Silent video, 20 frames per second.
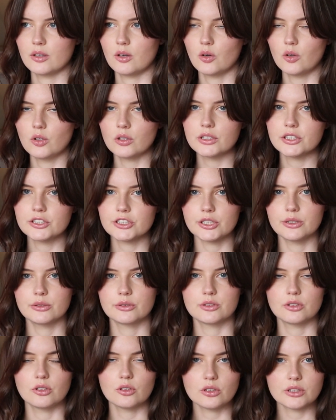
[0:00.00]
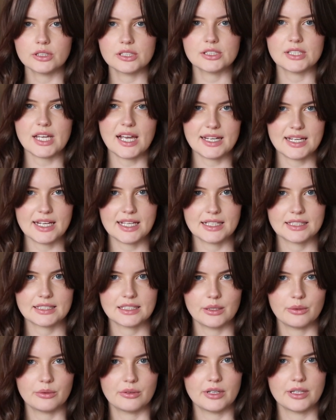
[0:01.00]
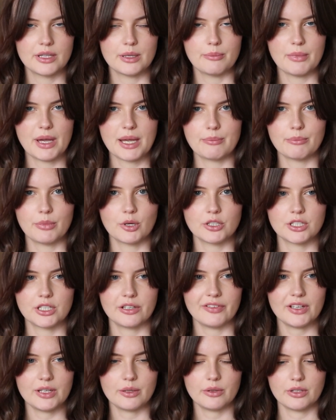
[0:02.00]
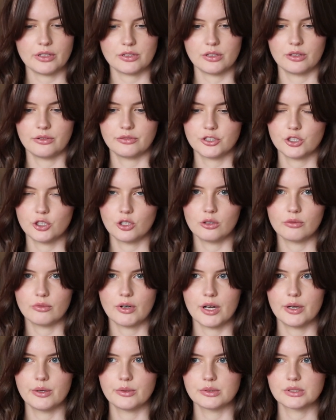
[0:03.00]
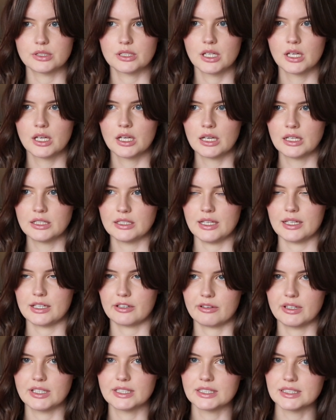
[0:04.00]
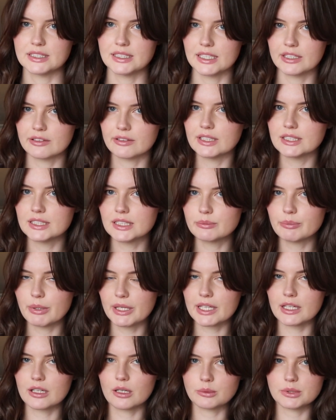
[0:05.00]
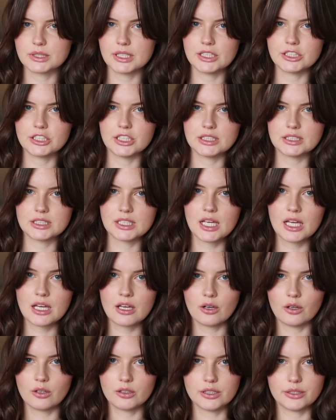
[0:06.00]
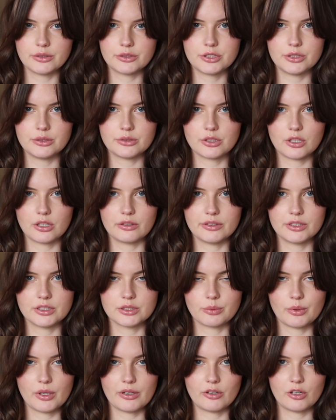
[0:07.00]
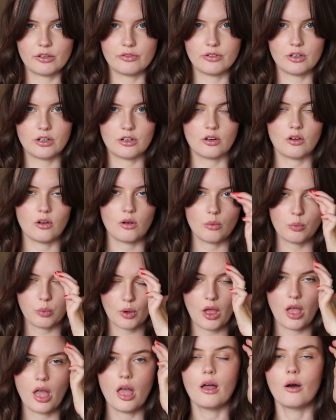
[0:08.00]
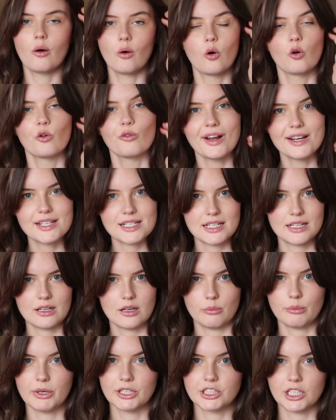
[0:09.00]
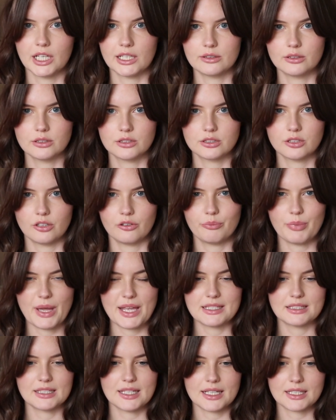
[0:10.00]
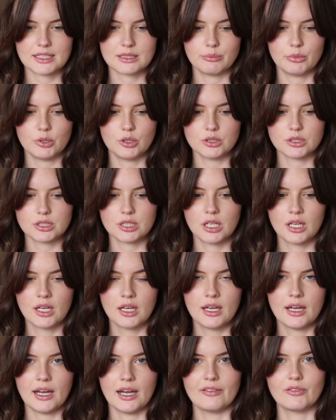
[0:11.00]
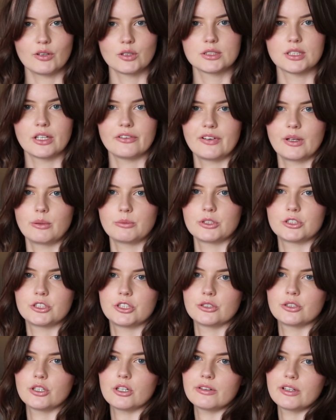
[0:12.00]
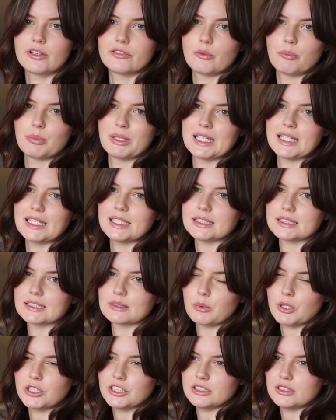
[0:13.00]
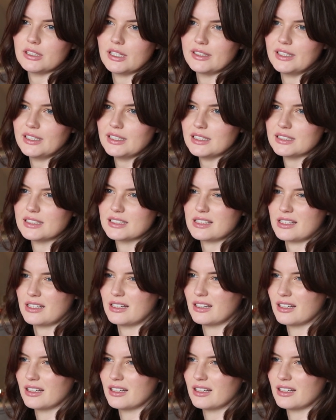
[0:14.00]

all the techniques that were in the main body of it, the sort of short rows, increases, decreases, picking up stitches, all those tutorials were already on my channel, the sort of basics, but I've also filmed a tutorial for pleats, which I think this